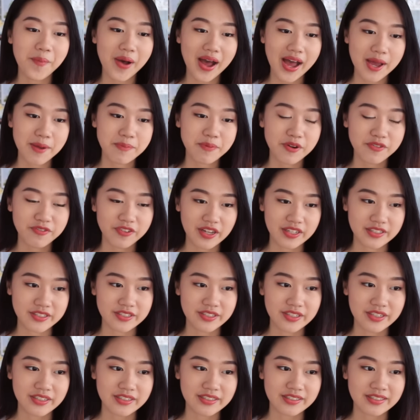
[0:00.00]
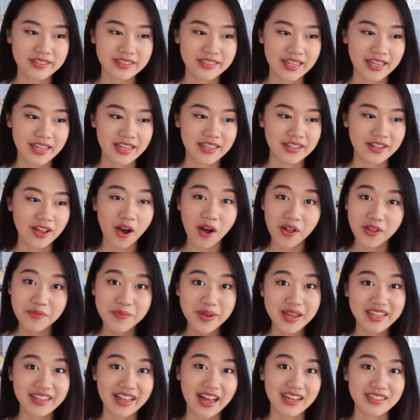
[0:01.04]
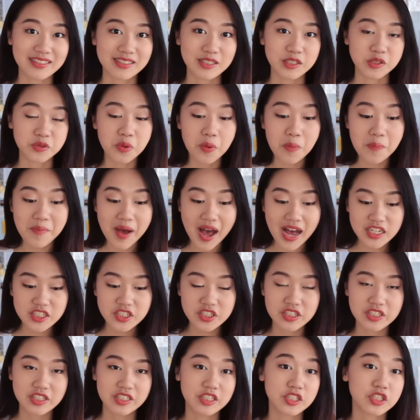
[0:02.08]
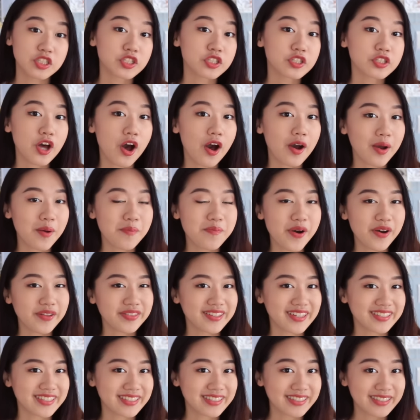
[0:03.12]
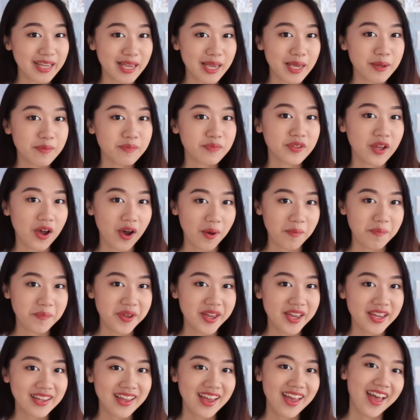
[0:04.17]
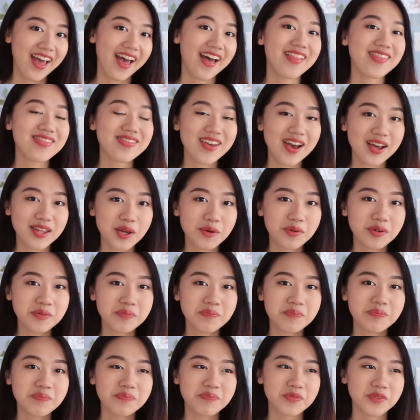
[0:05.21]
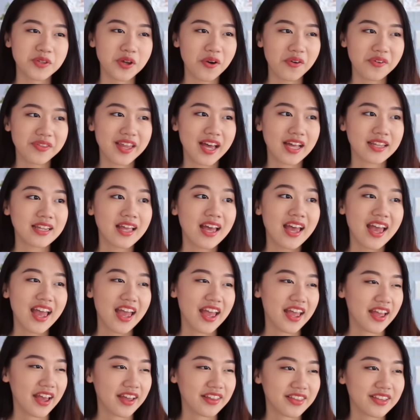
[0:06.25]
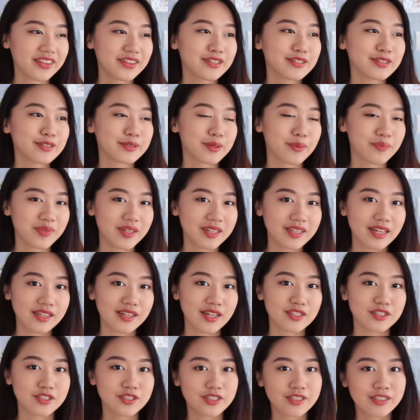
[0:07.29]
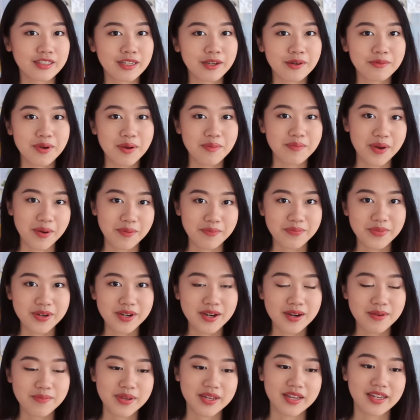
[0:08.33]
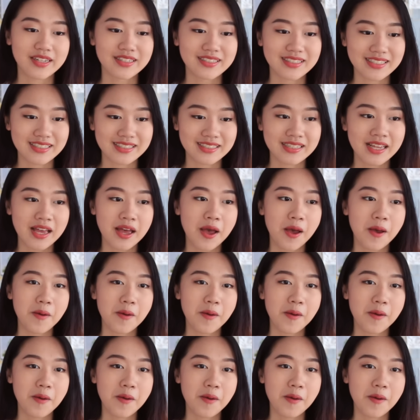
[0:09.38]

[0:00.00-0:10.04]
my professors in all of my classes will magically just talk about the same topic, and then I would know that, hey, I think this is something that I should remember because it's